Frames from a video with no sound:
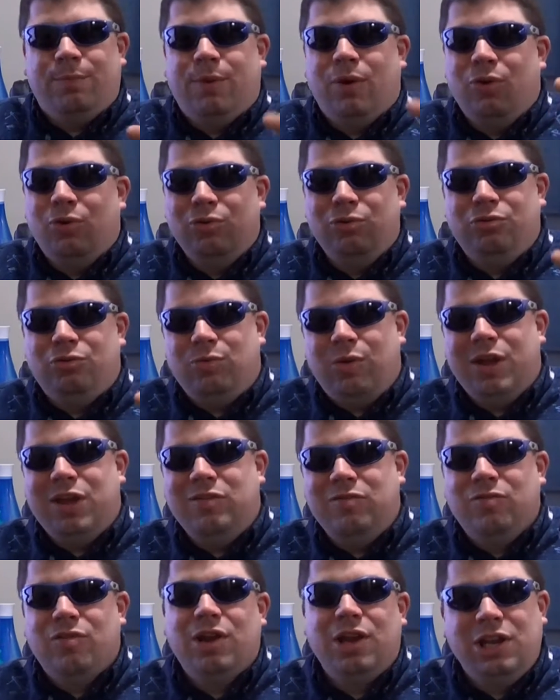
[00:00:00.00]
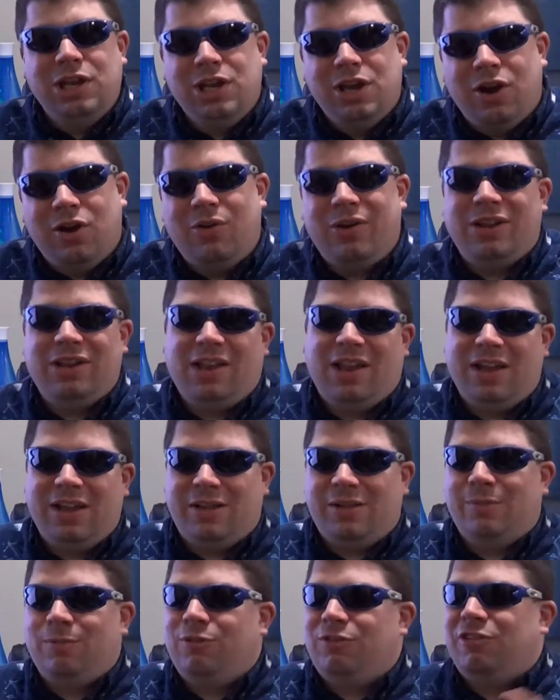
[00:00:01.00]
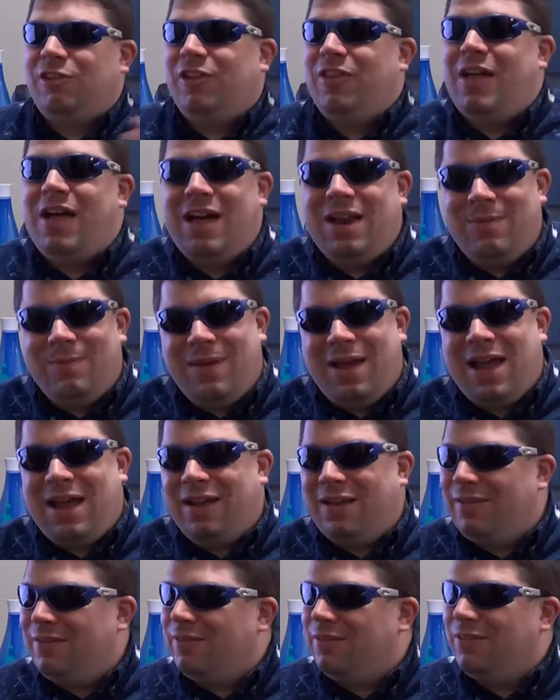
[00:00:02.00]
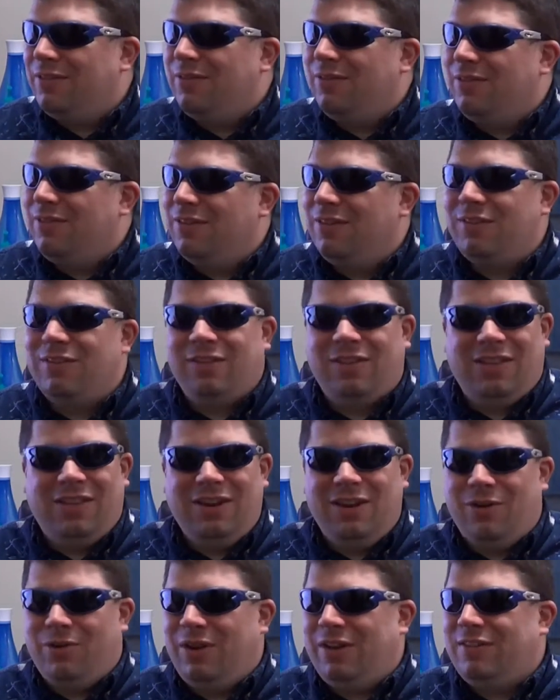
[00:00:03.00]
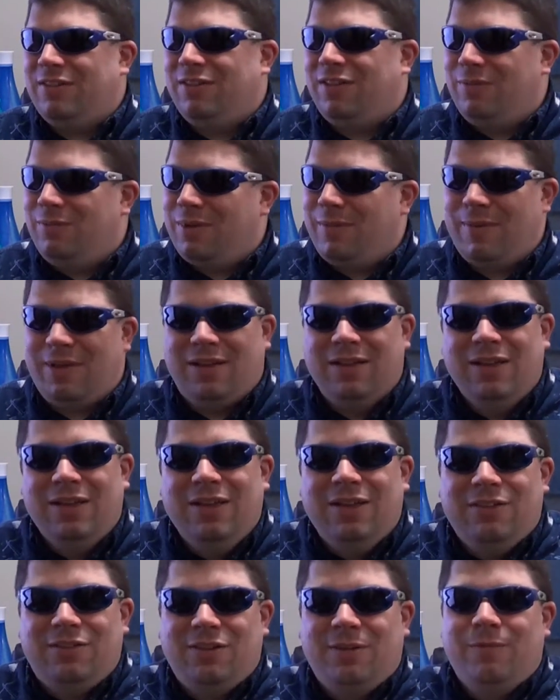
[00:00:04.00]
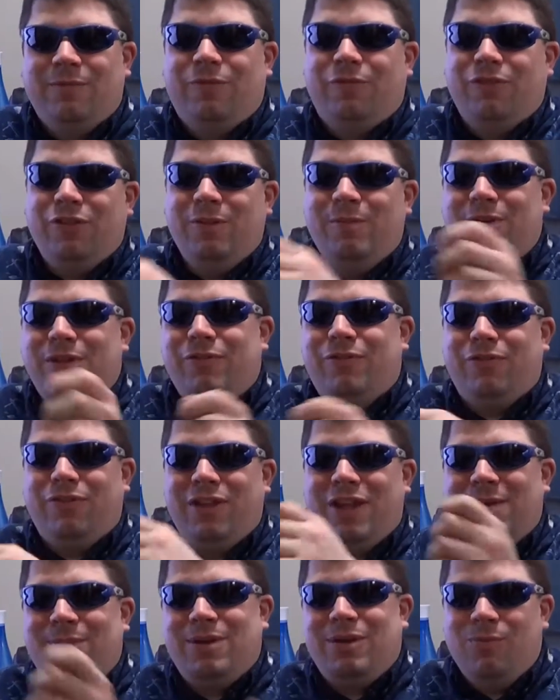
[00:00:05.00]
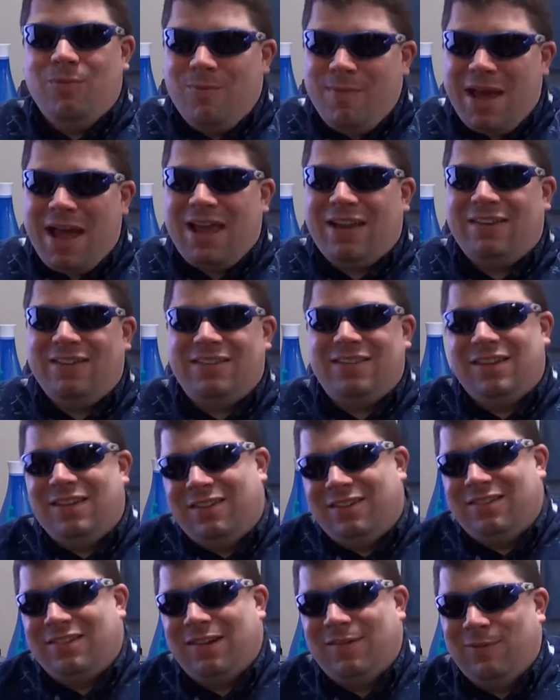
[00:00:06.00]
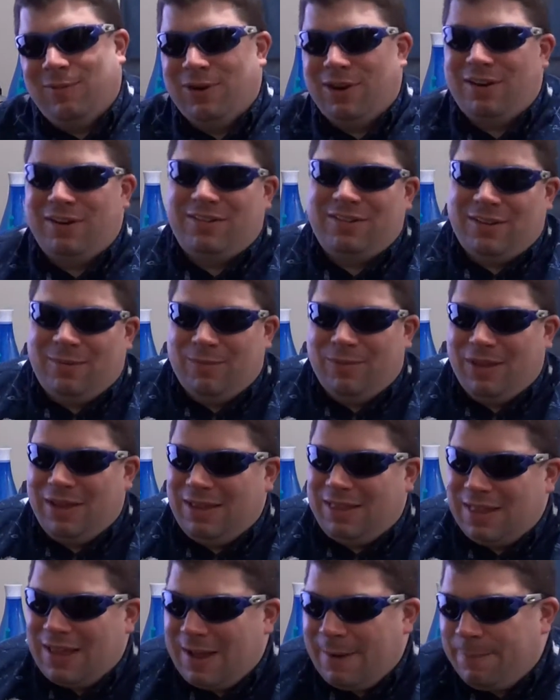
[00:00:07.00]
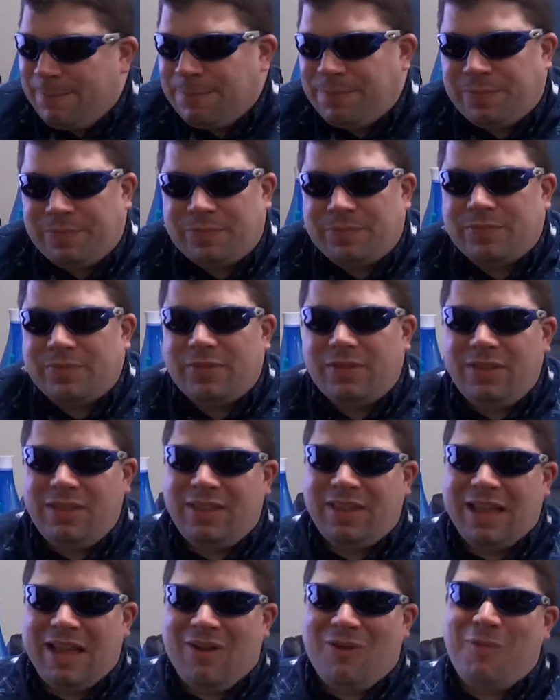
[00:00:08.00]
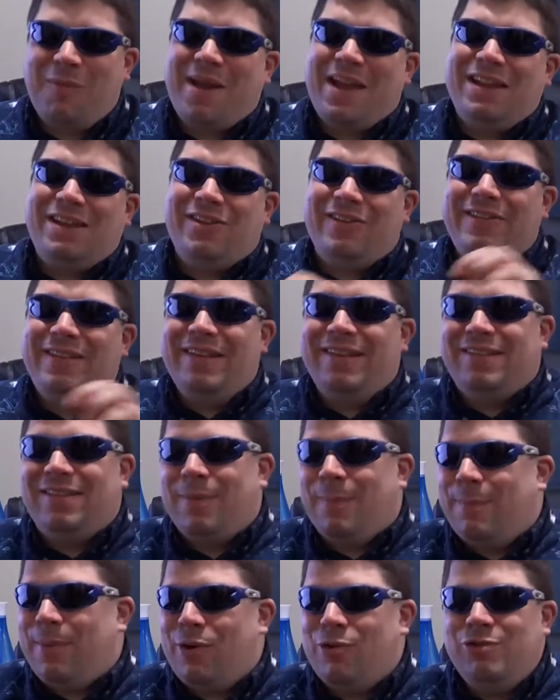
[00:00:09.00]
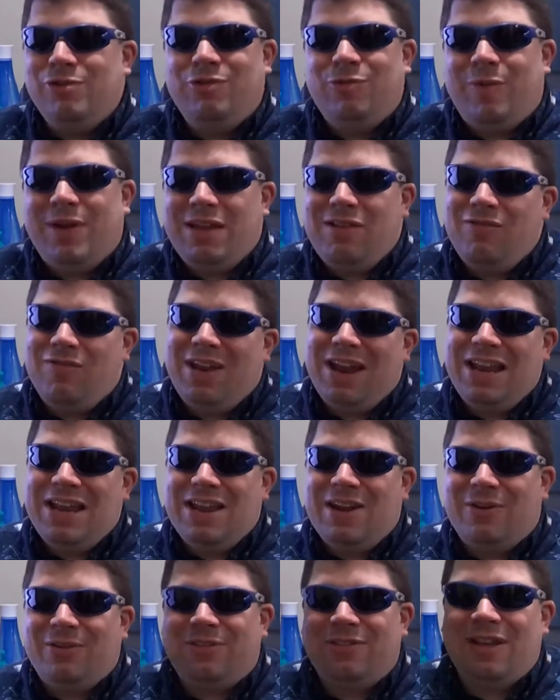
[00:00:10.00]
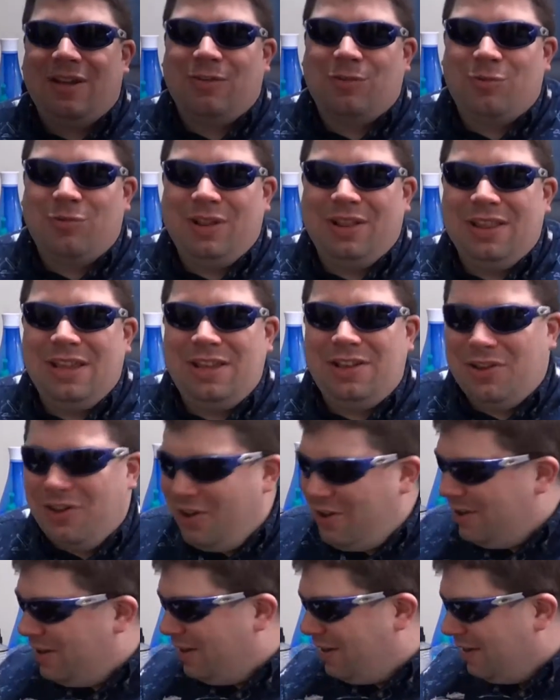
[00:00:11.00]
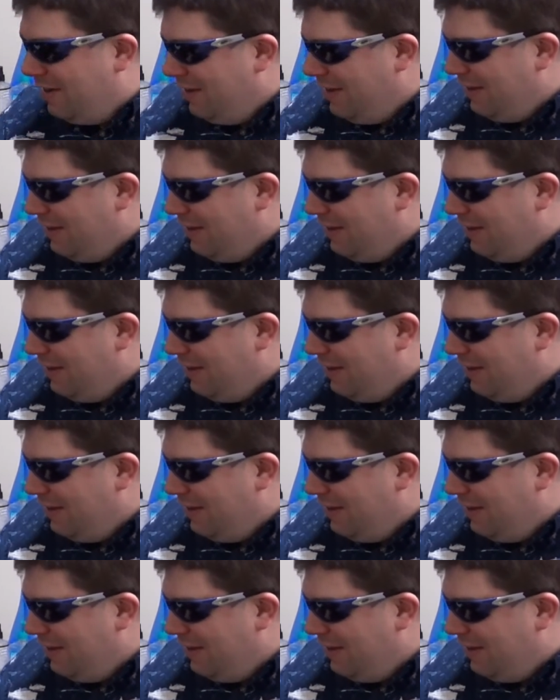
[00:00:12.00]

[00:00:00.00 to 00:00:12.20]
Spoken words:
Bose Wave Radio in like Salon some flimmy magazine somewhere or something like that. Oh my goodness, the Bose Wave Radio sounds really good.